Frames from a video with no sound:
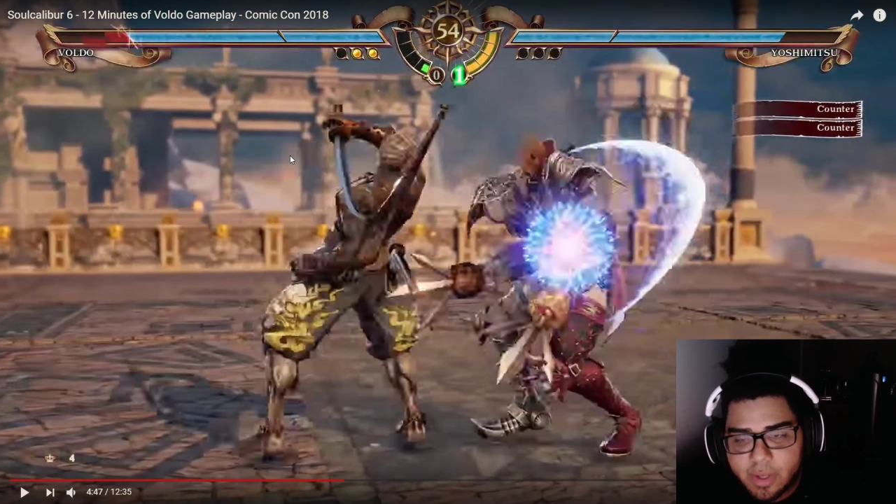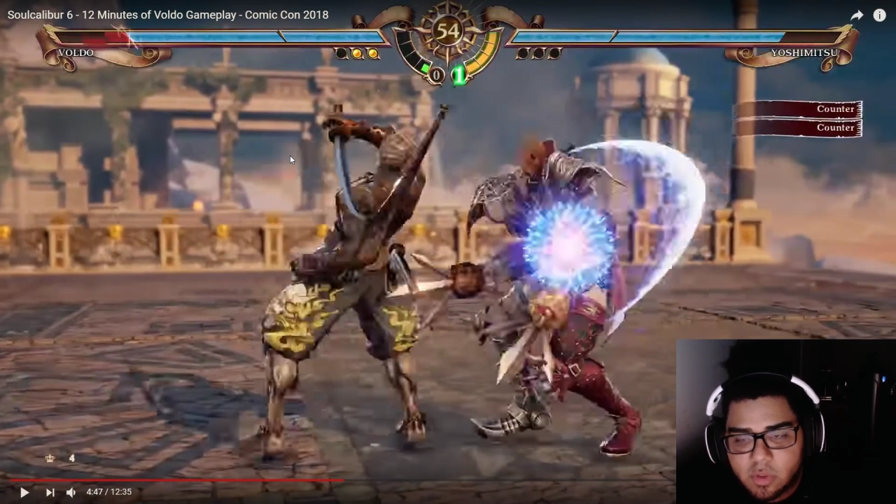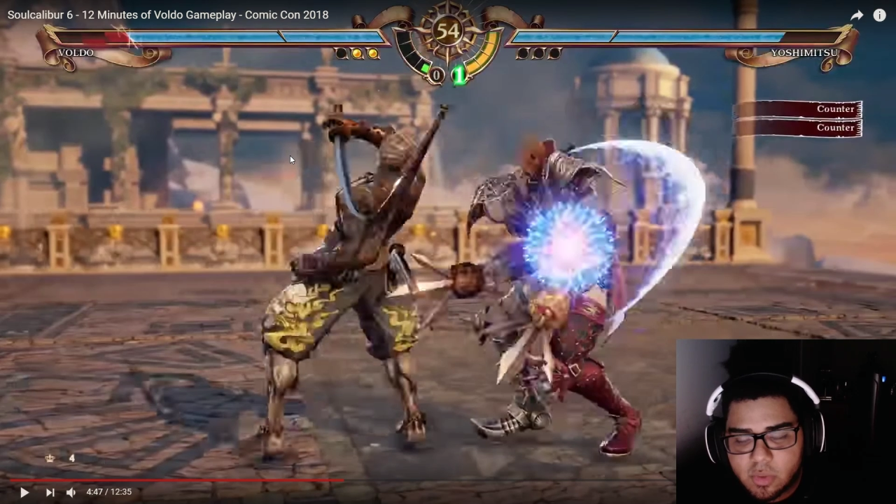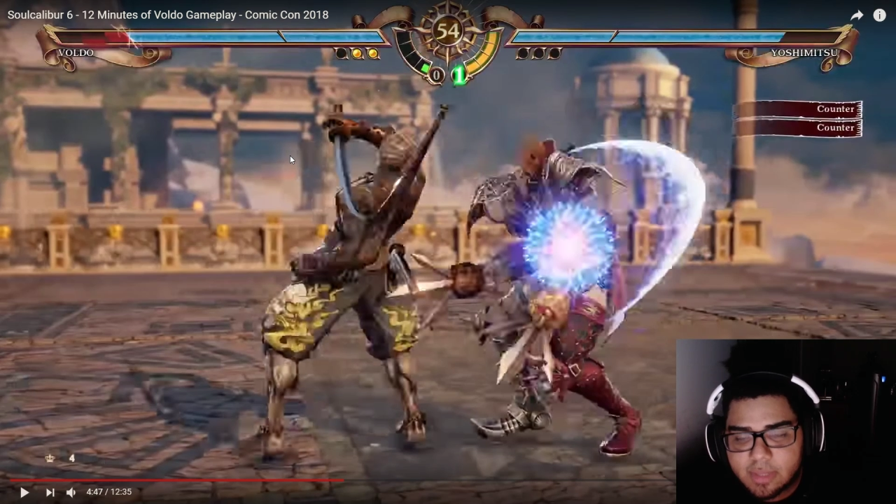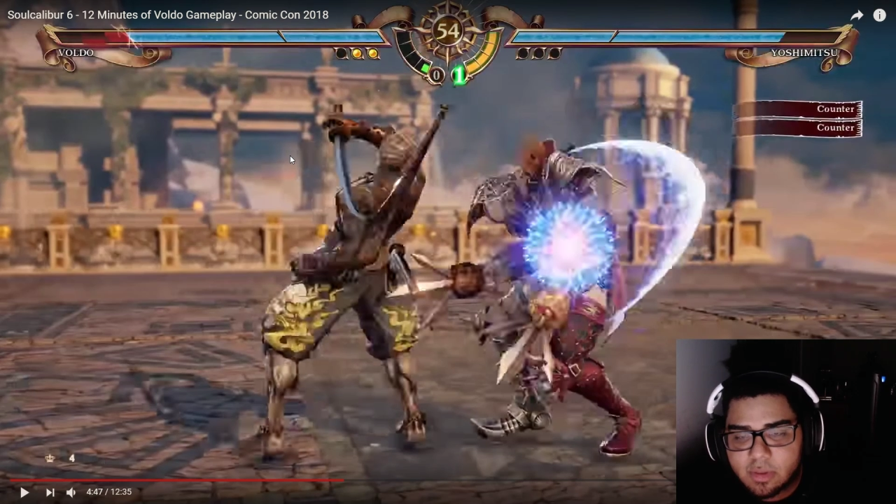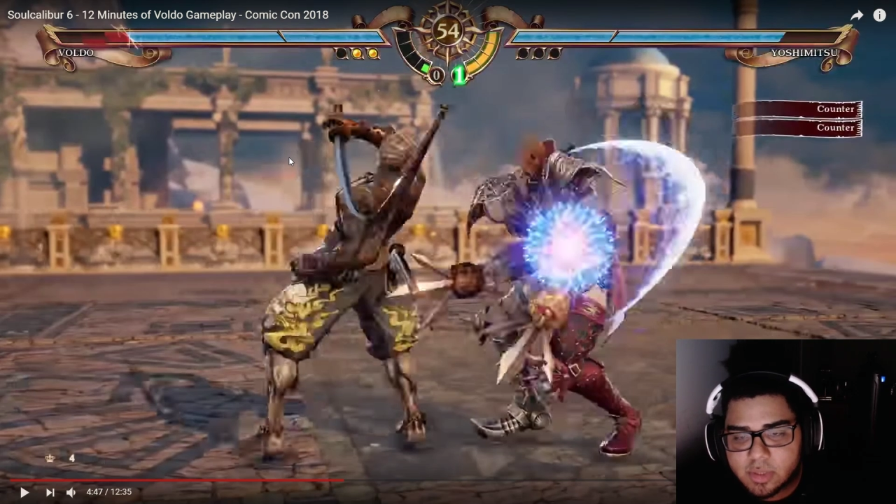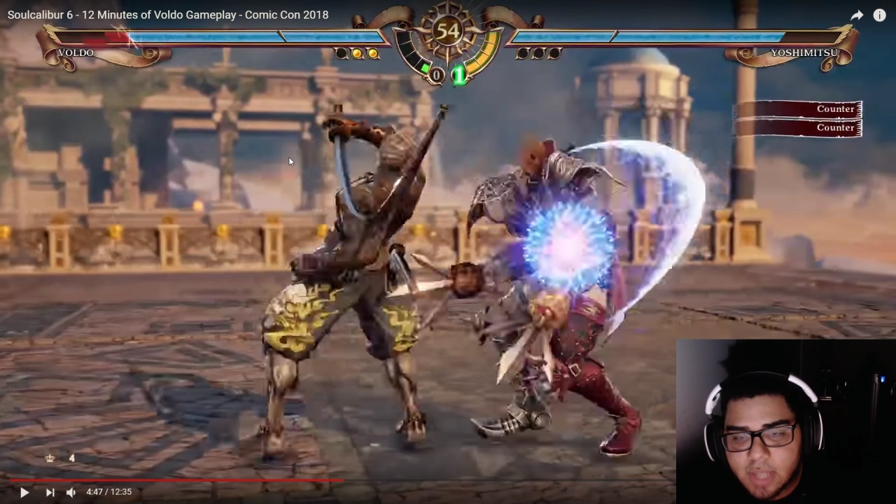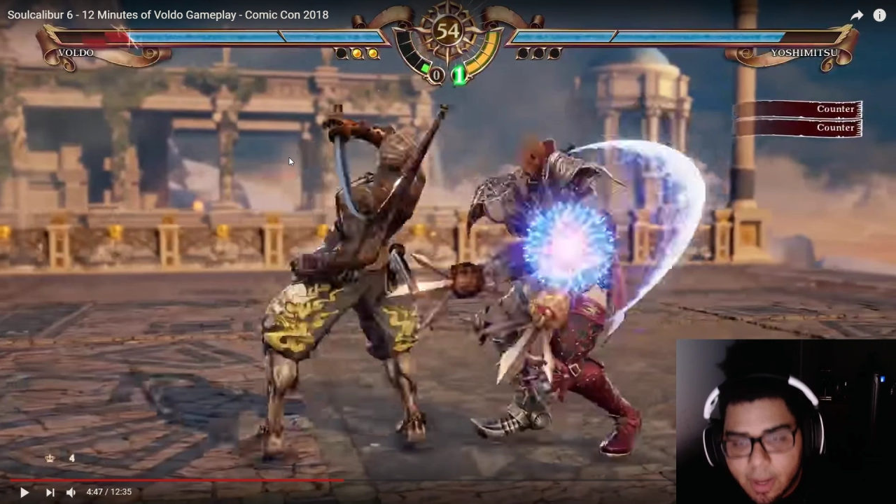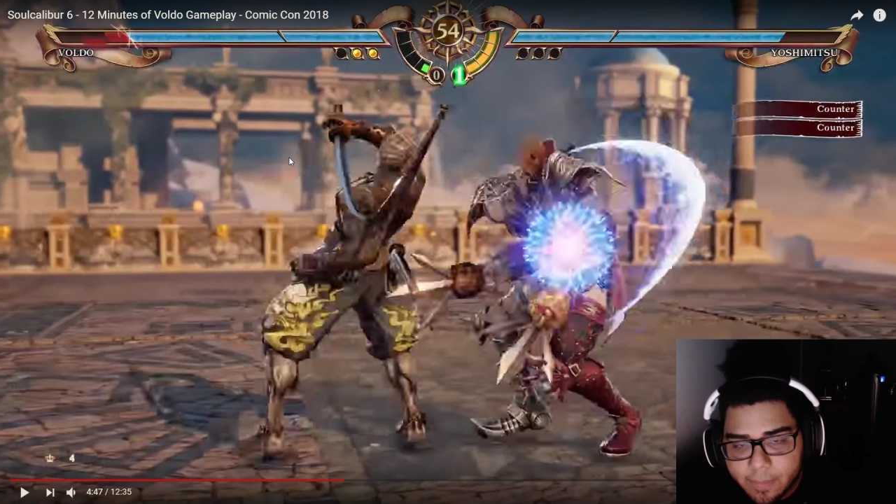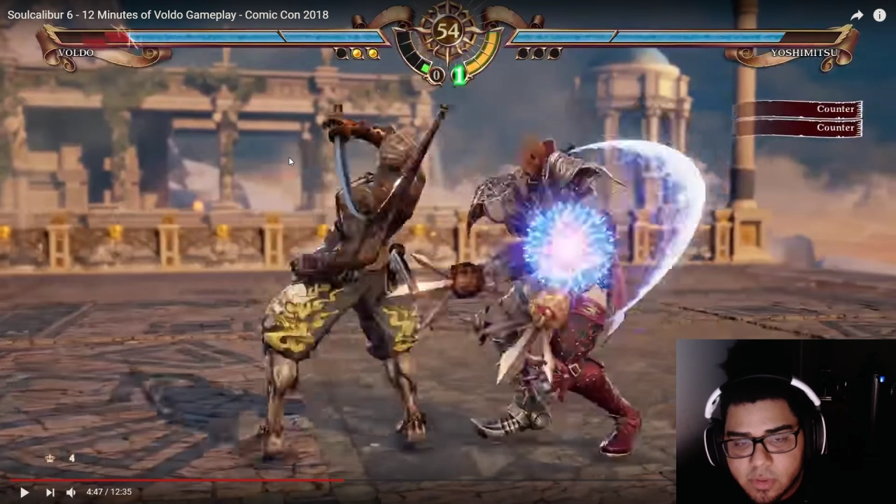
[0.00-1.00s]
to get those
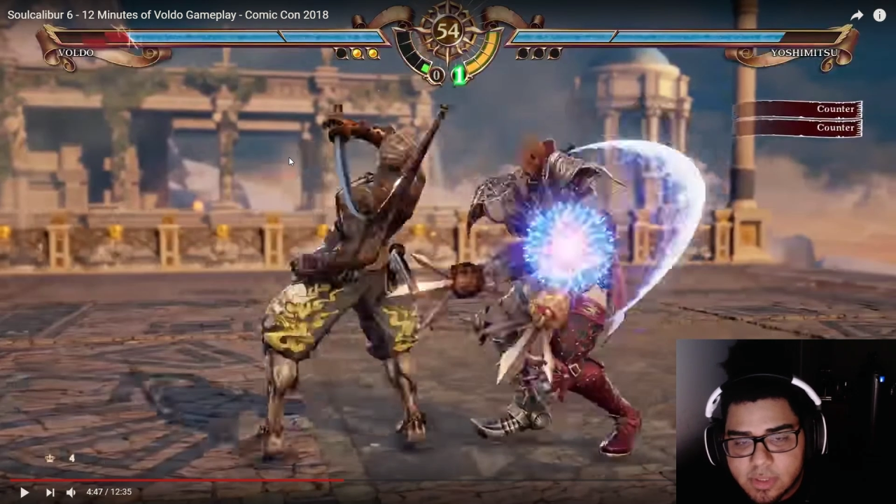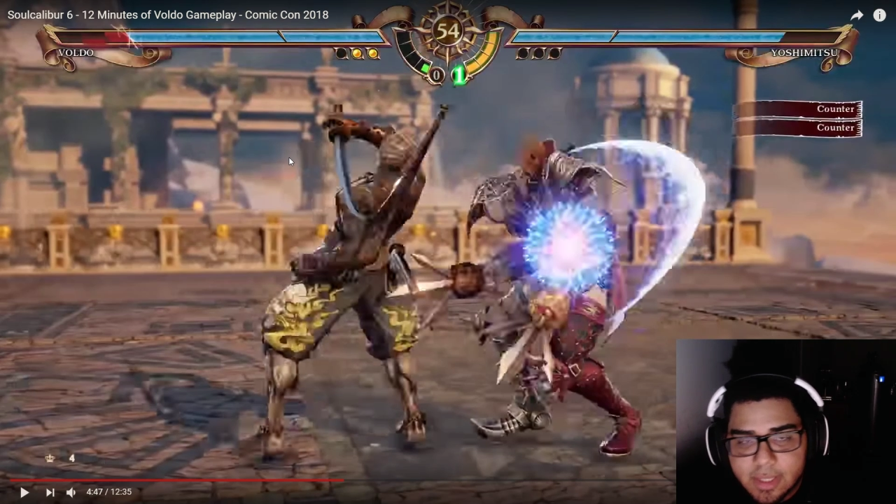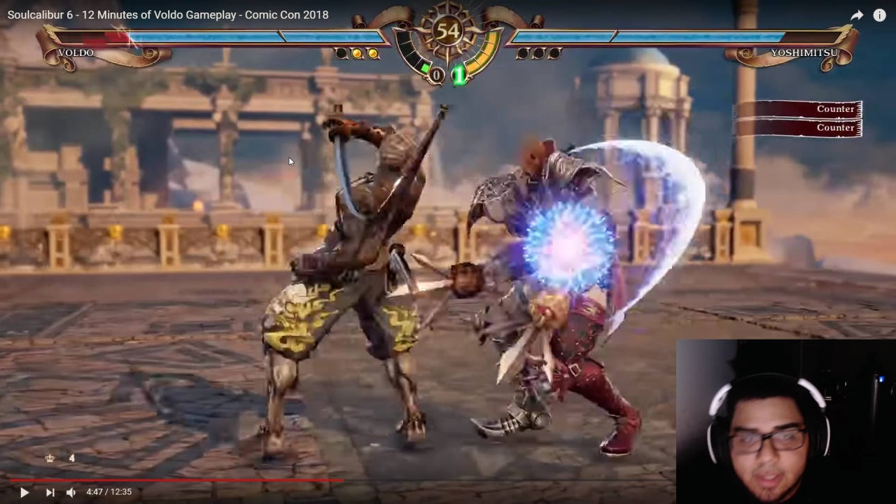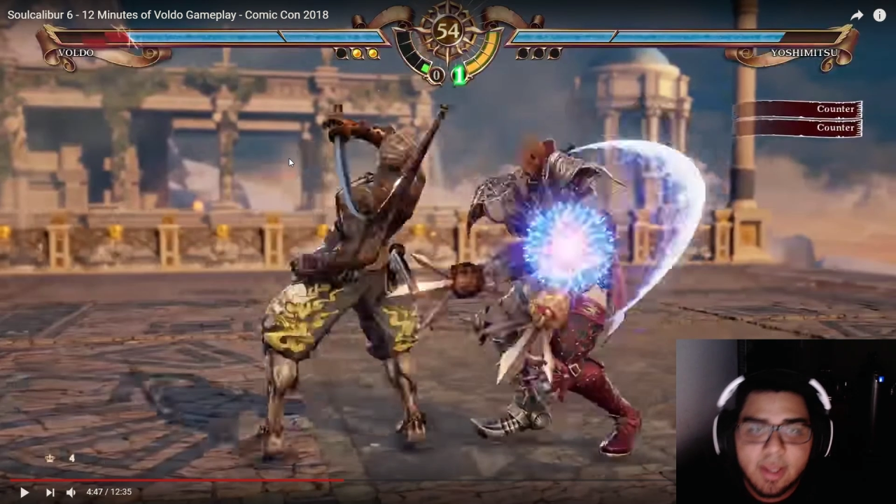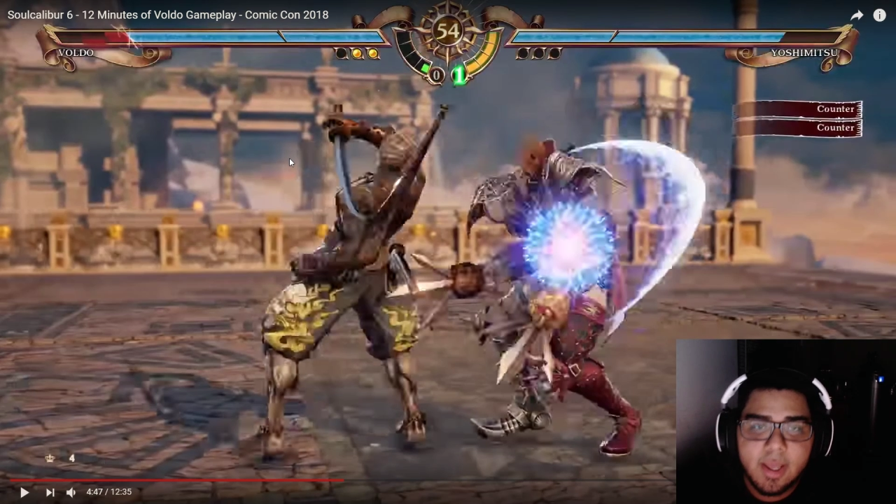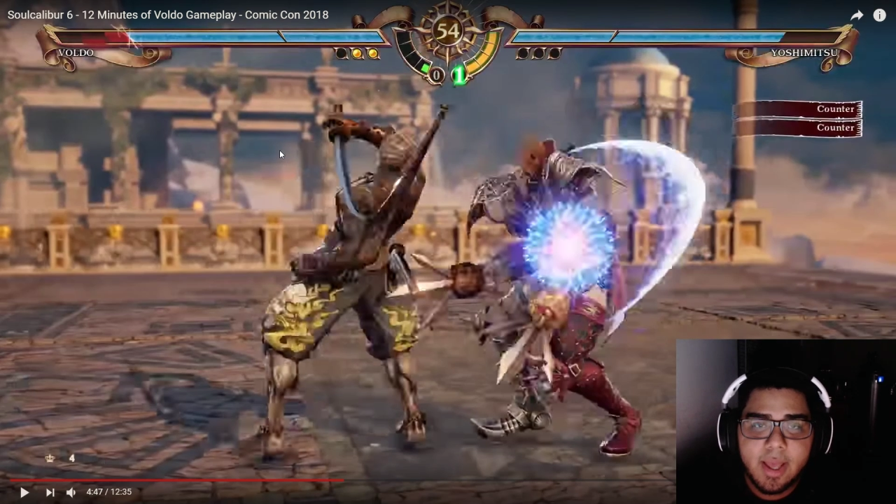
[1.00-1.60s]
combos in.